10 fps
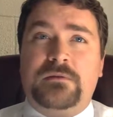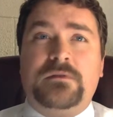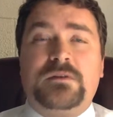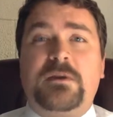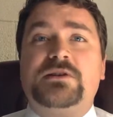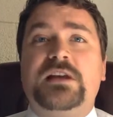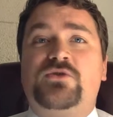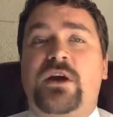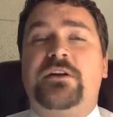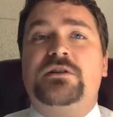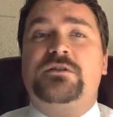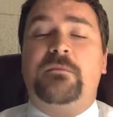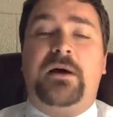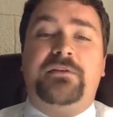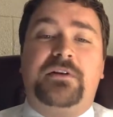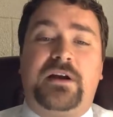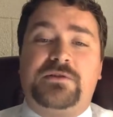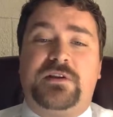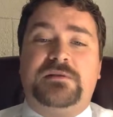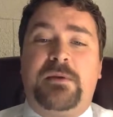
Especially traders from other countries,